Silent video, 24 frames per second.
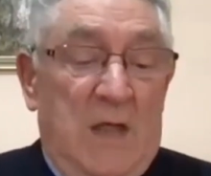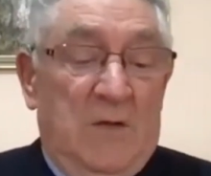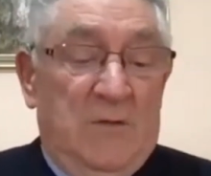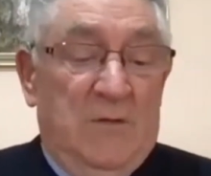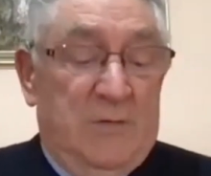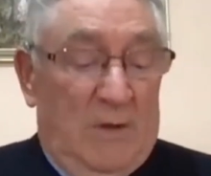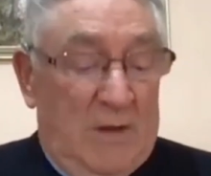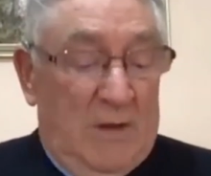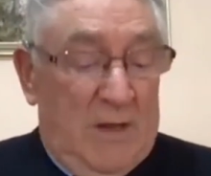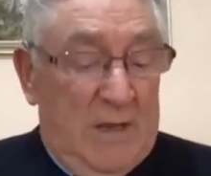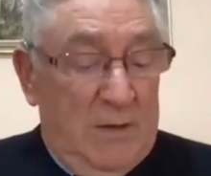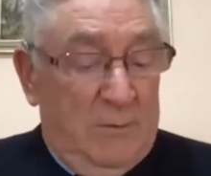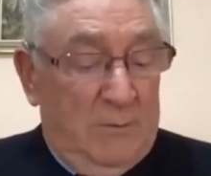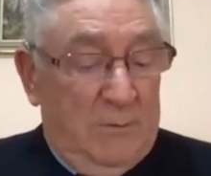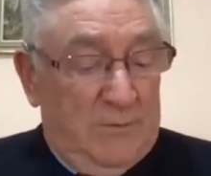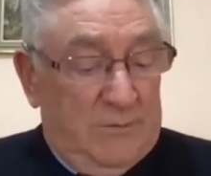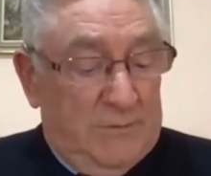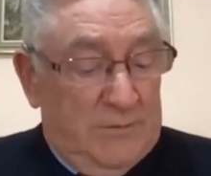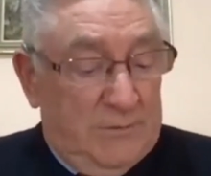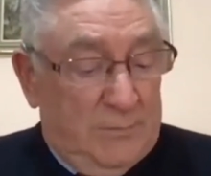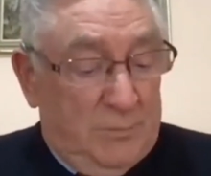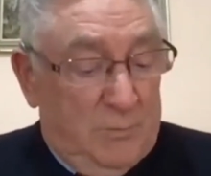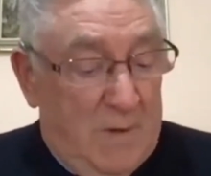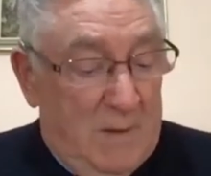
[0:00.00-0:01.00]
So he
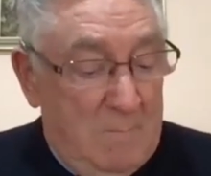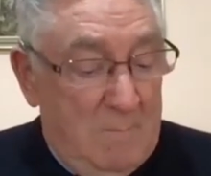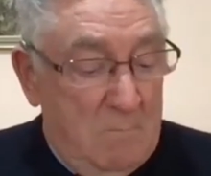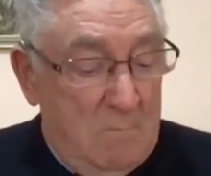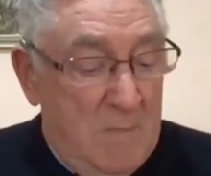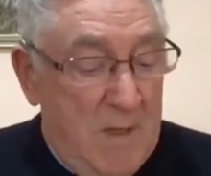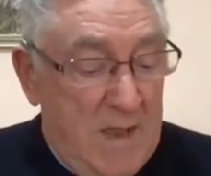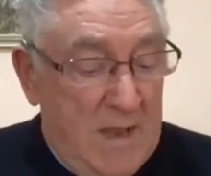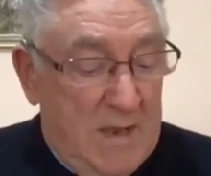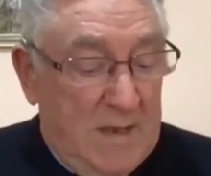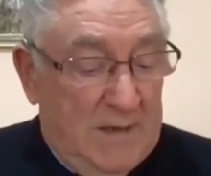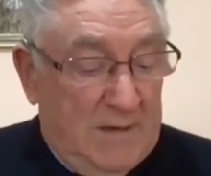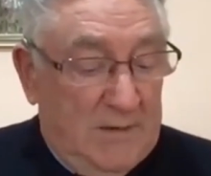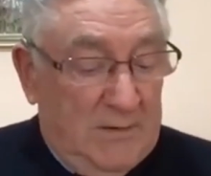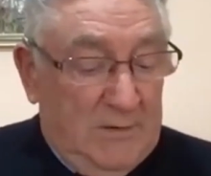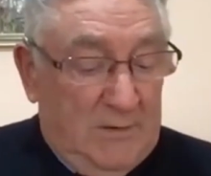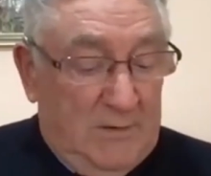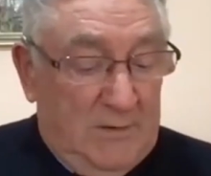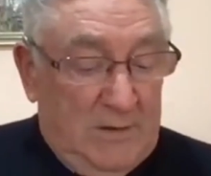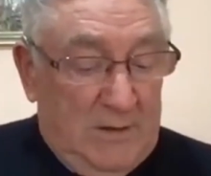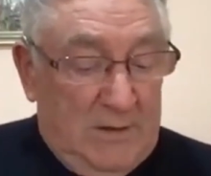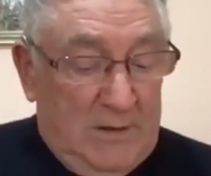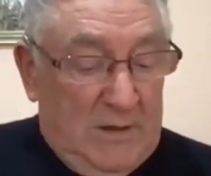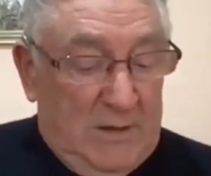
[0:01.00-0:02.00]
was this one
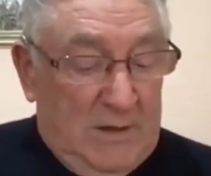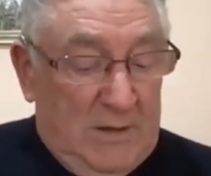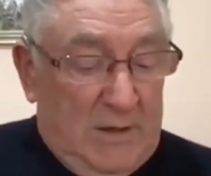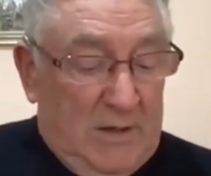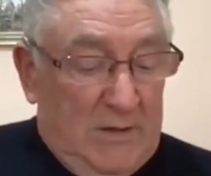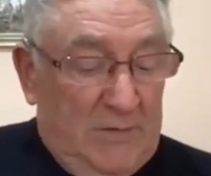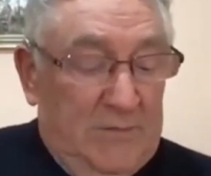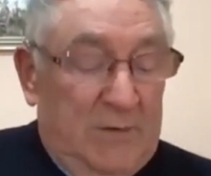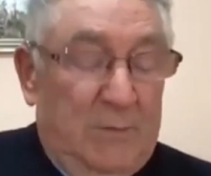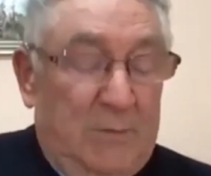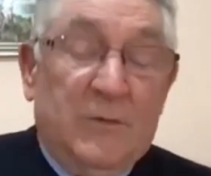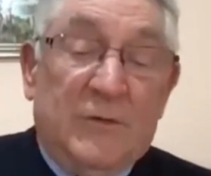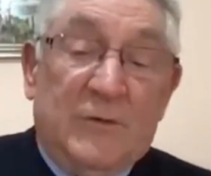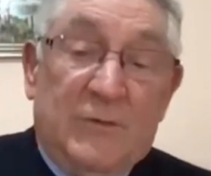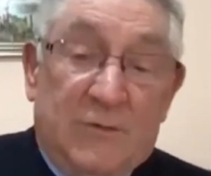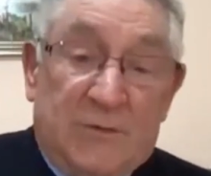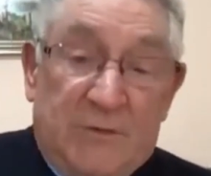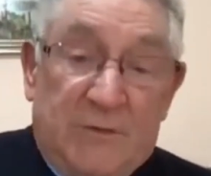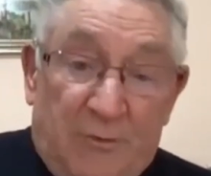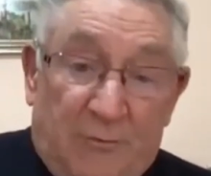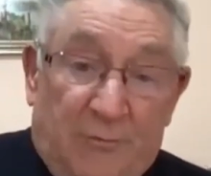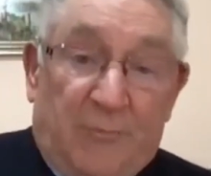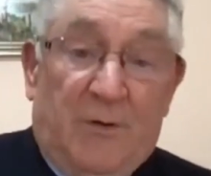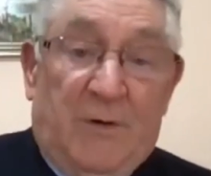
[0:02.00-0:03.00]
man that was
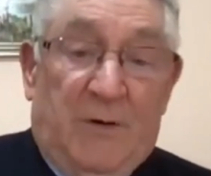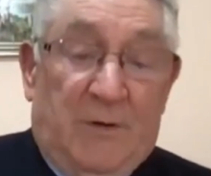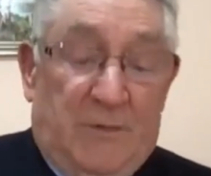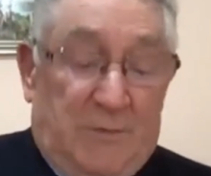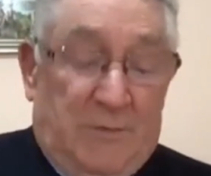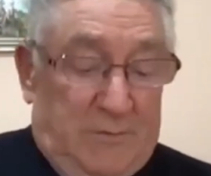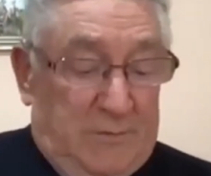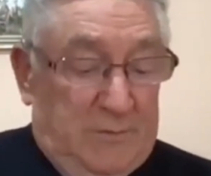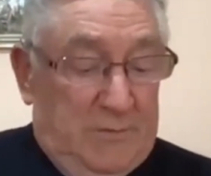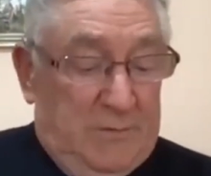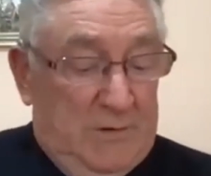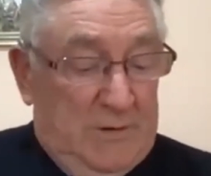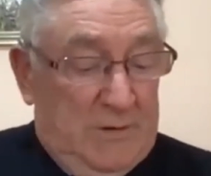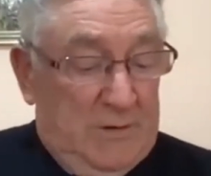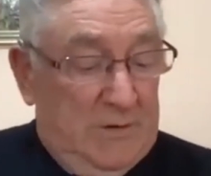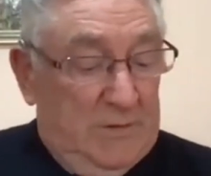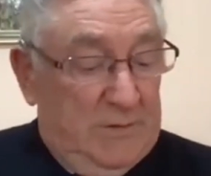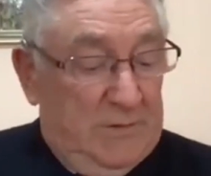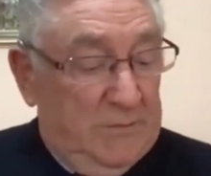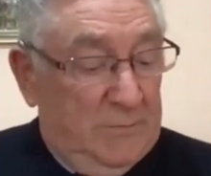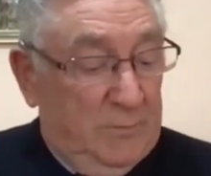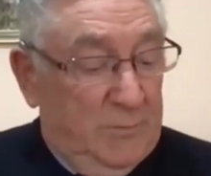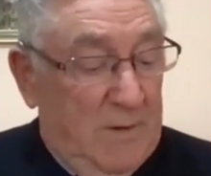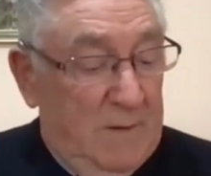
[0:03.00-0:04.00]
different.
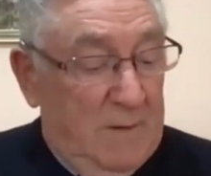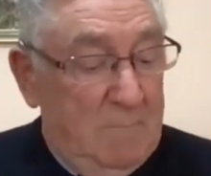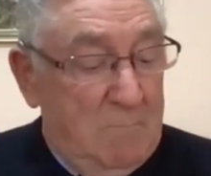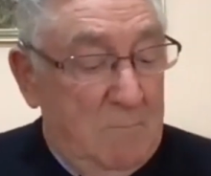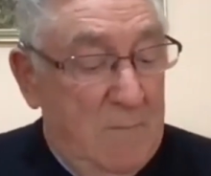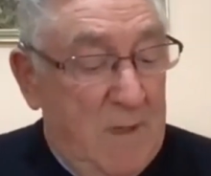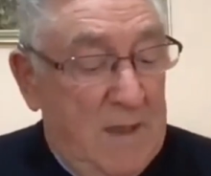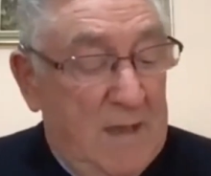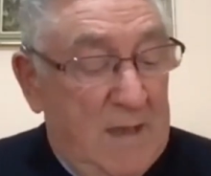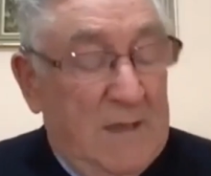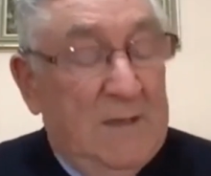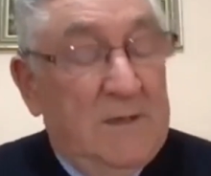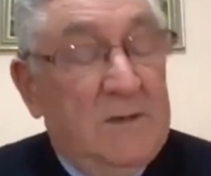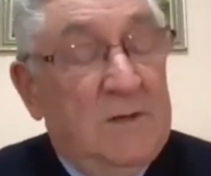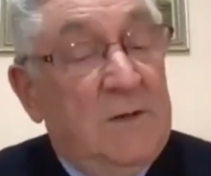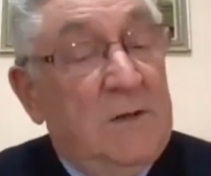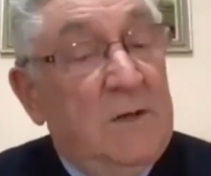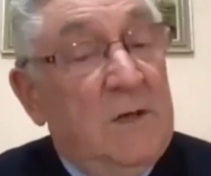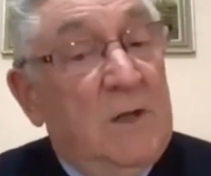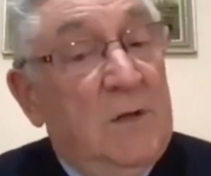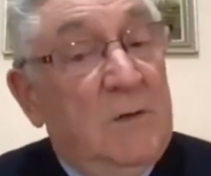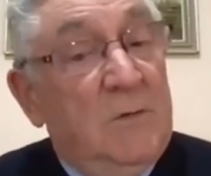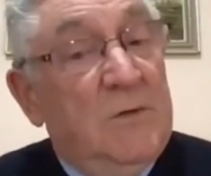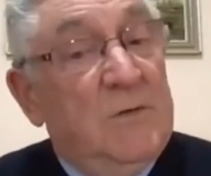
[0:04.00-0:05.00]
This one
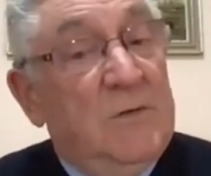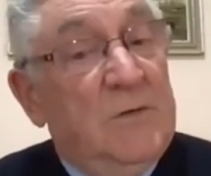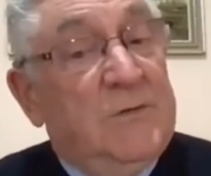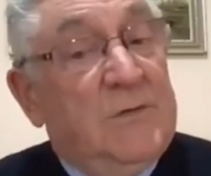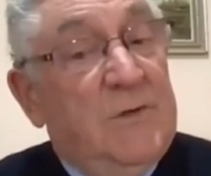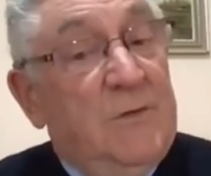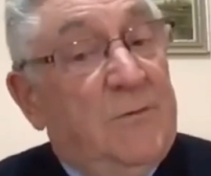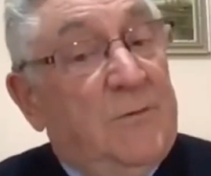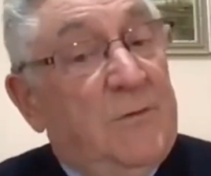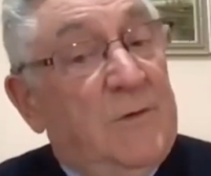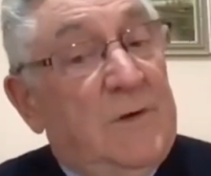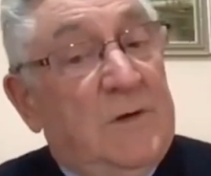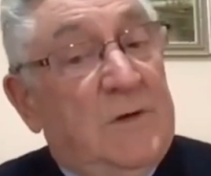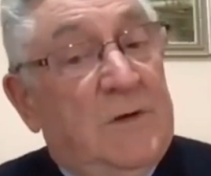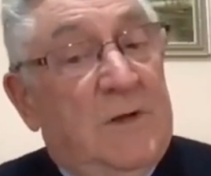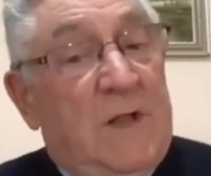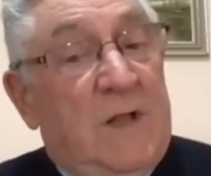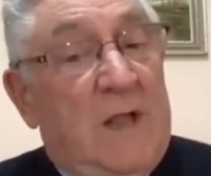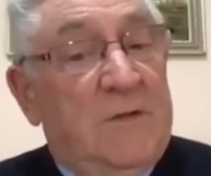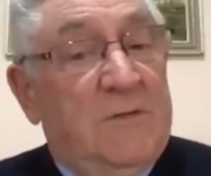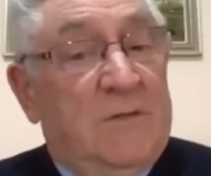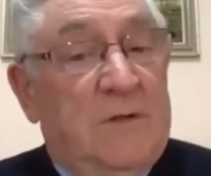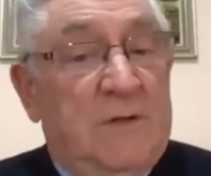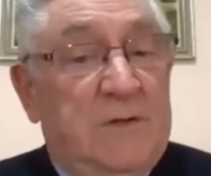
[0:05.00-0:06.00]
man was different,
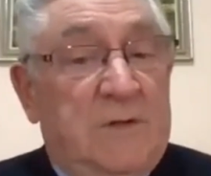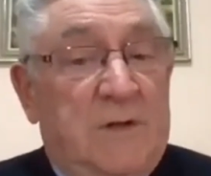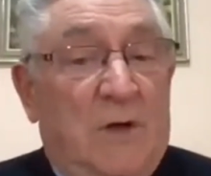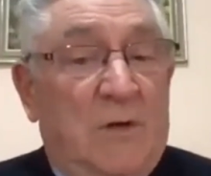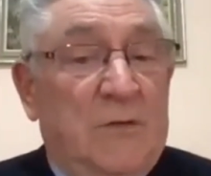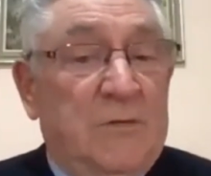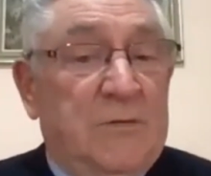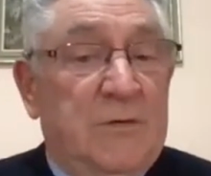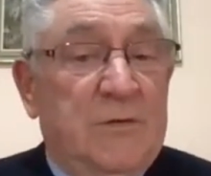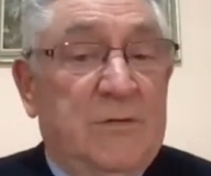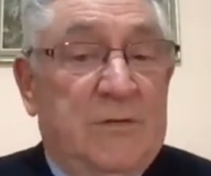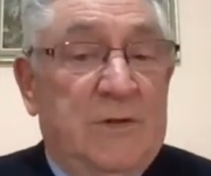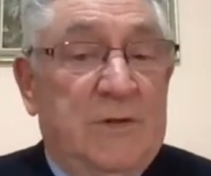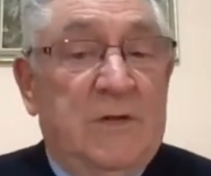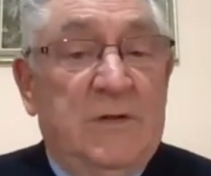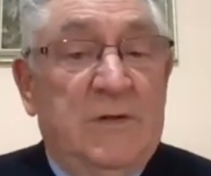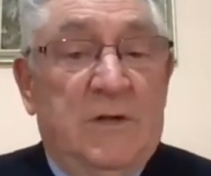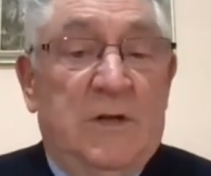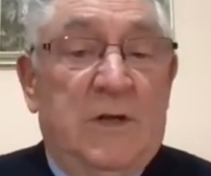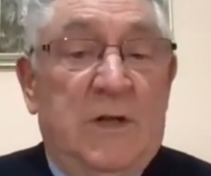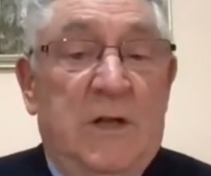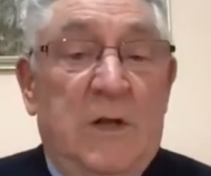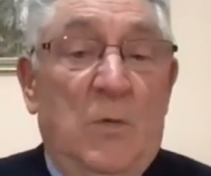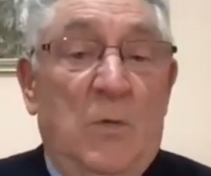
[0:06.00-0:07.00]
as it tells us, in
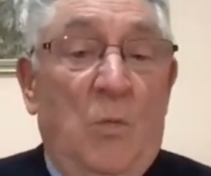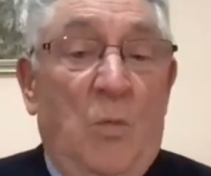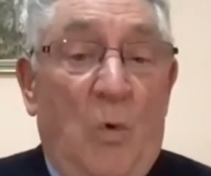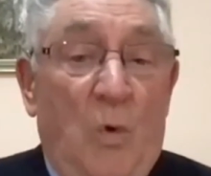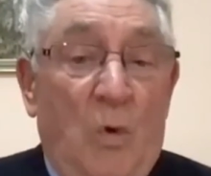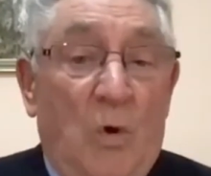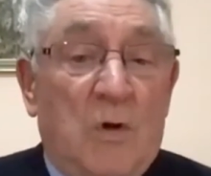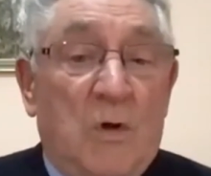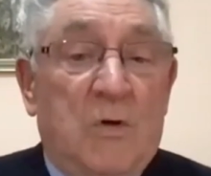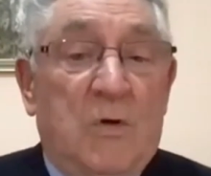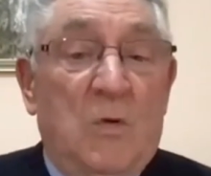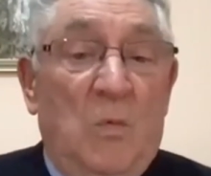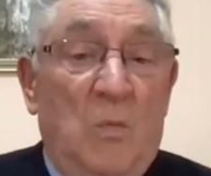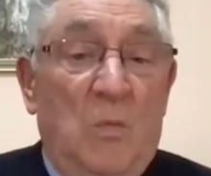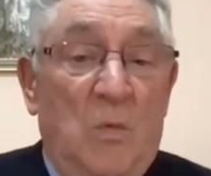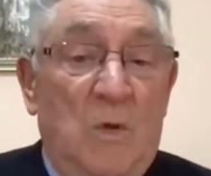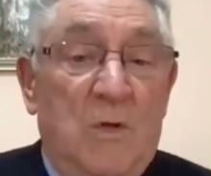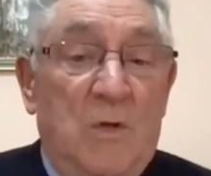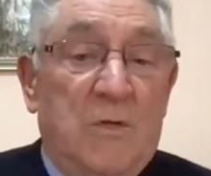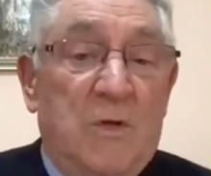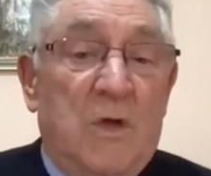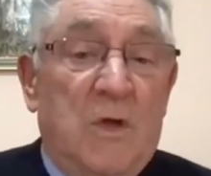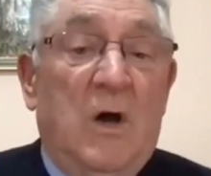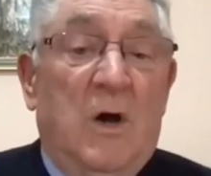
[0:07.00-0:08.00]
that he walked
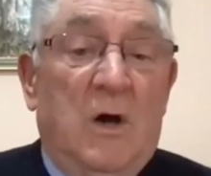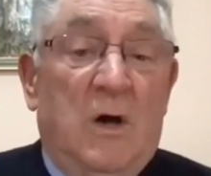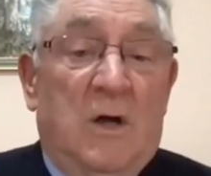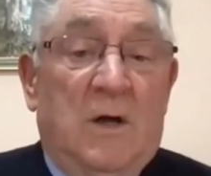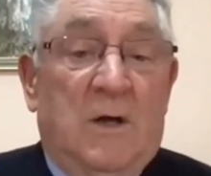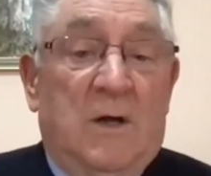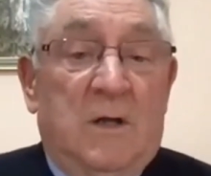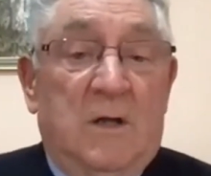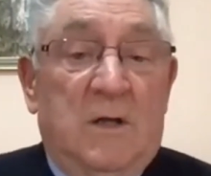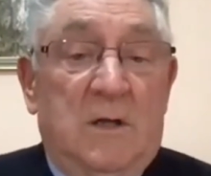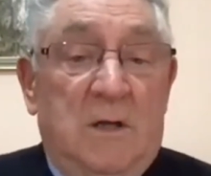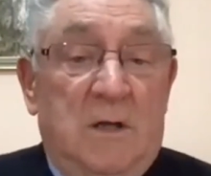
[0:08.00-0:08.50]
with God.